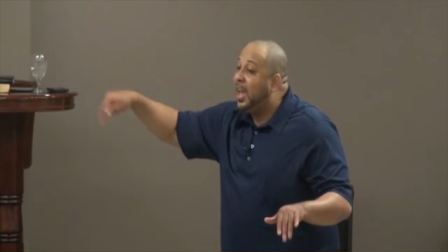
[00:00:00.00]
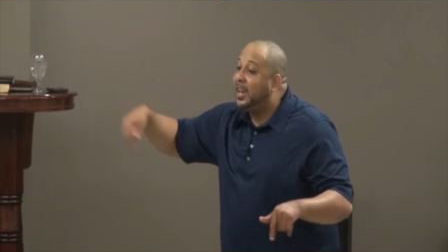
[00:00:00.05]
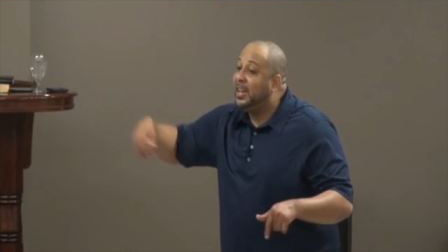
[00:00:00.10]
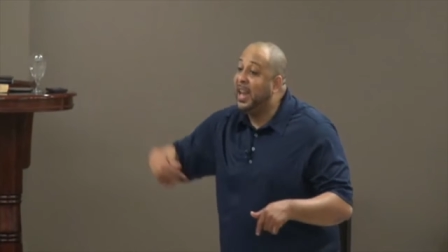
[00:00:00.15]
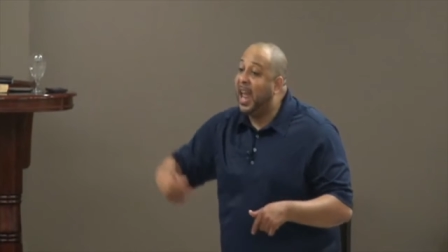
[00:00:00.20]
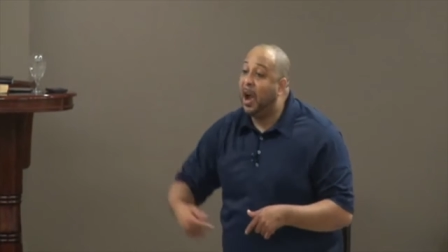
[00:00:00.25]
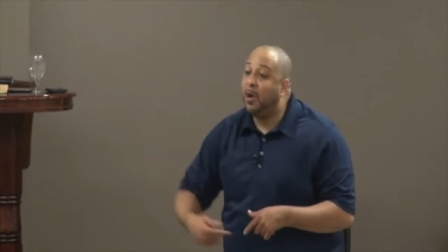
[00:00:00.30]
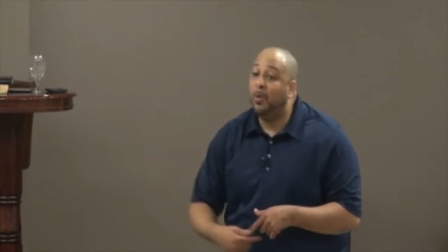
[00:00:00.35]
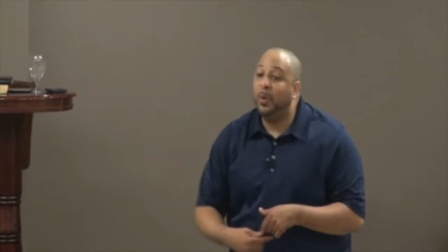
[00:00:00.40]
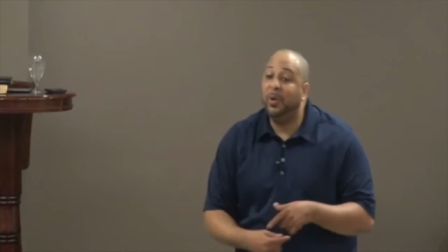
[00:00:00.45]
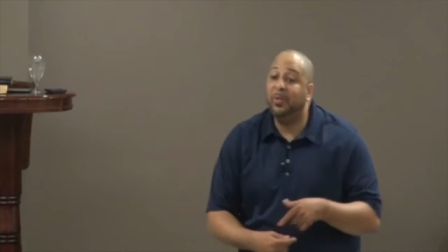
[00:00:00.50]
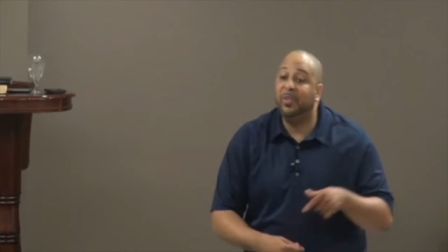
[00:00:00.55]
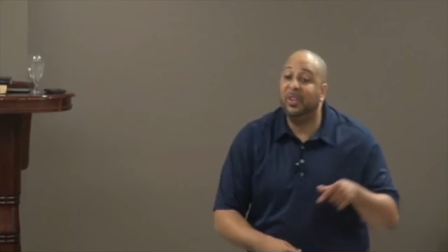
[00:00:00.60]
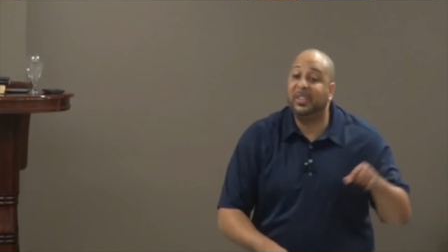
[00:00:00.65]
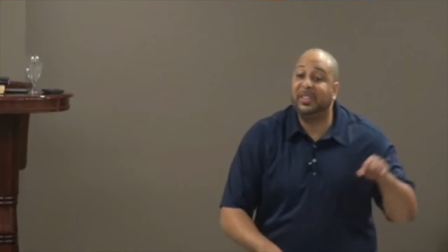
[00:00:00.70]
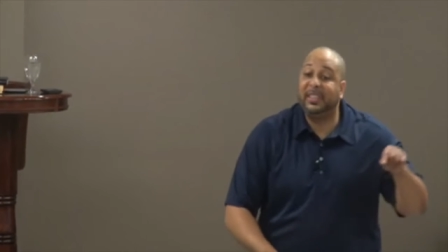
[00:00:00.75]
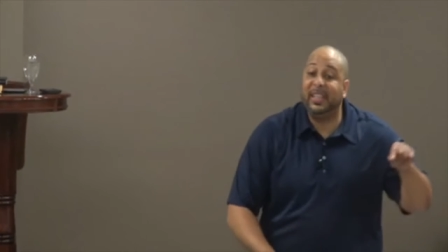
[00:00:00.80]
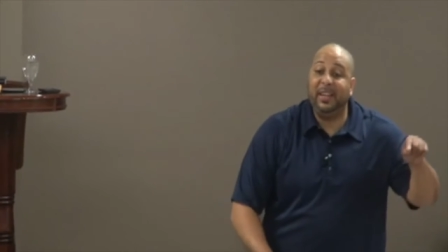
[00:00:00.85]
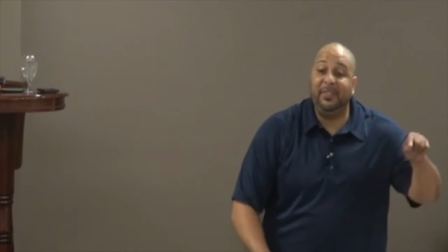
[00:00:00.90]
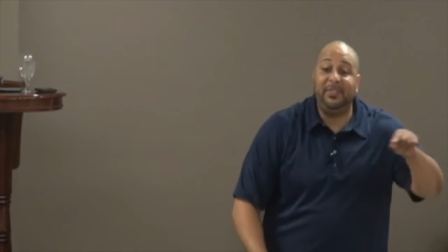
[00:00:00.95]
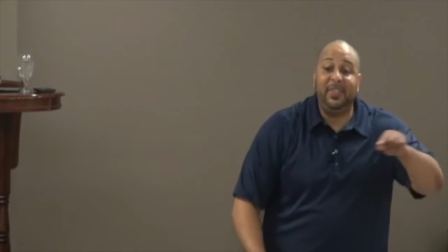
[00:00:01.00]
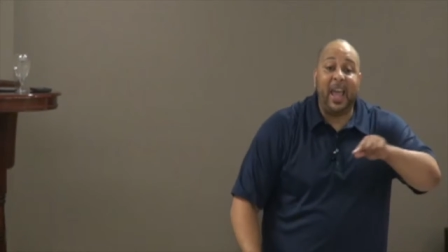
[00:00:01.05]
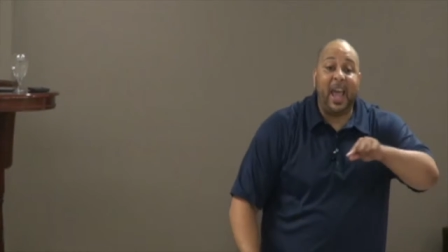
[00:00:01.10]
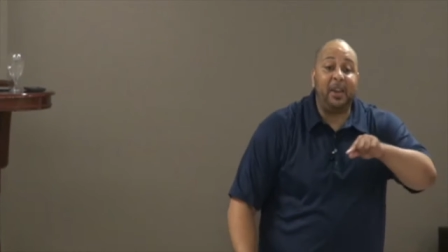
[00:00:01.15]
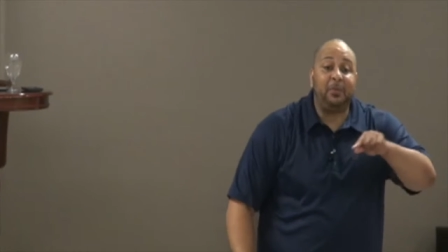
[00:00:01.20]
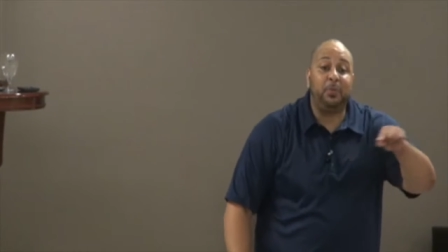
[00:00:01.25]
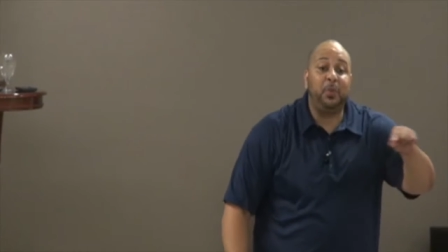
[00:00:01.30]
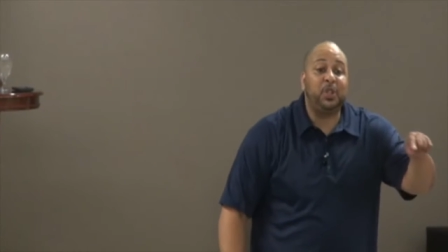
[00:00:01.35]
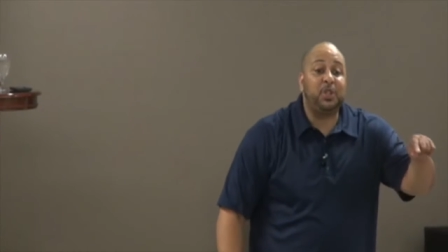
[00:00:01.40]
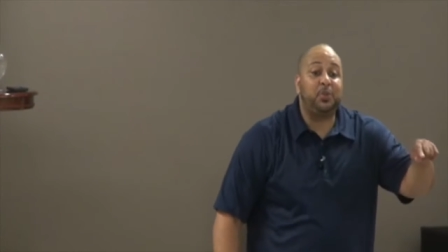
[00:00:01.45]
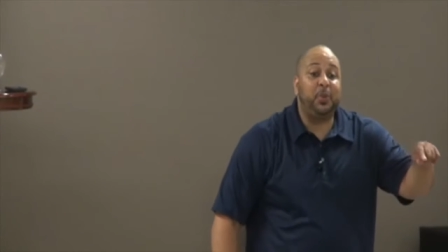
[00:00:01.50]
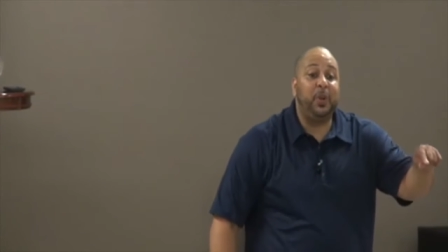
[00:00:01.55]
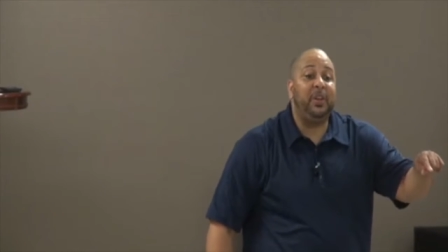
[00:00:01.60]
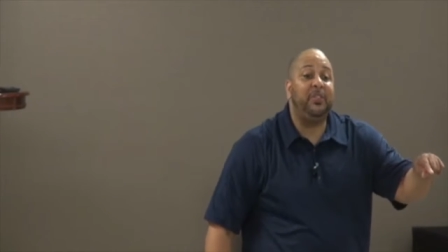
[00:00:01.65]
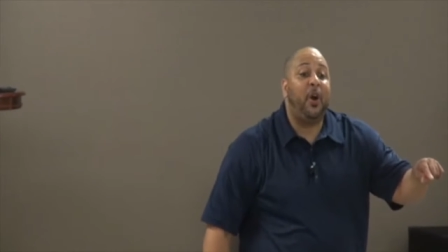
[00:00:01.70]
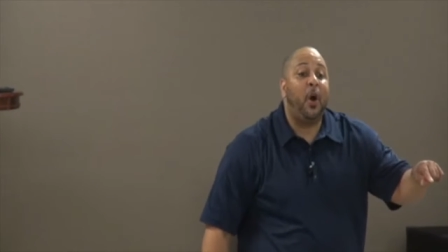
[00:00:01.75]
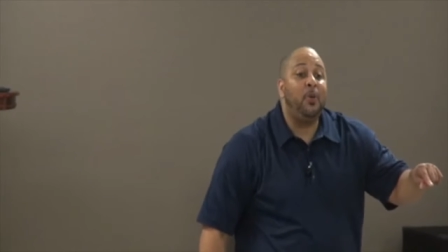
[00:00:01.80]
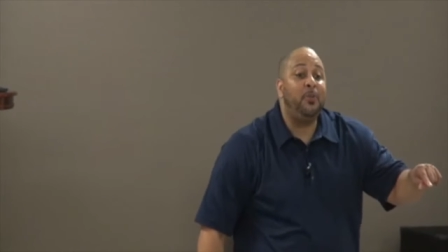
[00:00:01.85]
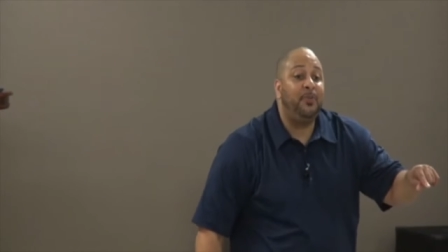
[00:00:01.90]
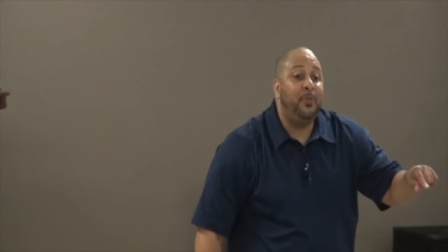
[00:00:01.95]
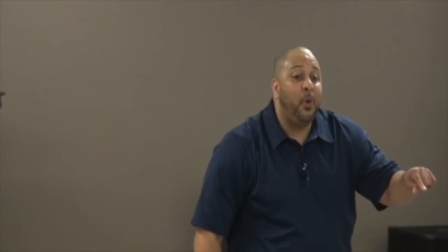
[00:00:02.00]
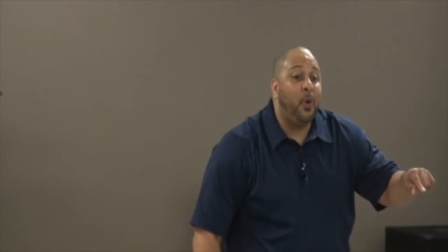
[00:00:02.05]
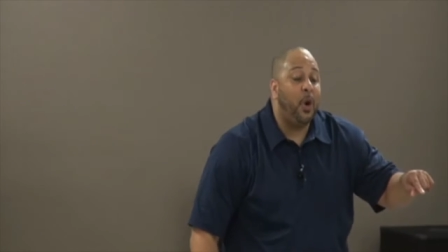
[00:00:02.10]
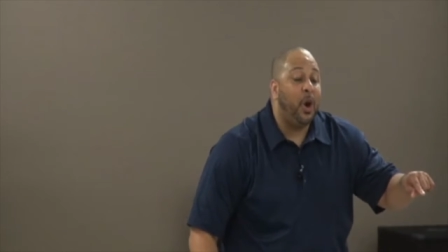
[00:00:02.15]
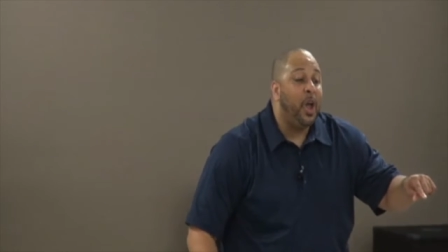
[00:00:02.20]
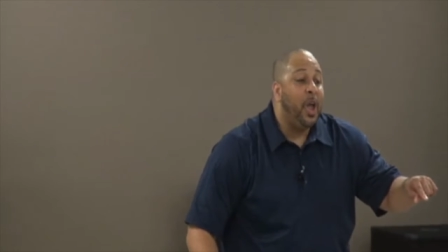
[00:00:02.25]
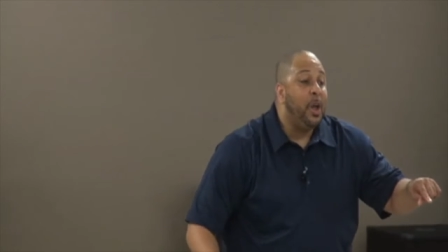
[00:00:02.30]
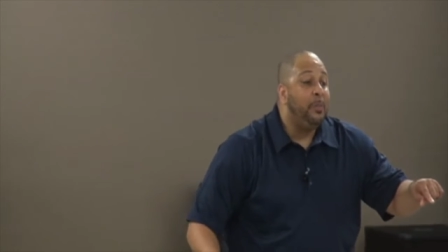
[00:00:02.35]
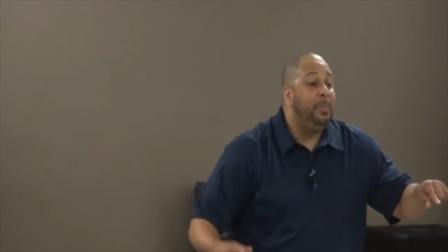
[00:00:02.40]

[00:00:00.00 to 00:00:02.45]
now we receive that which we've hoped for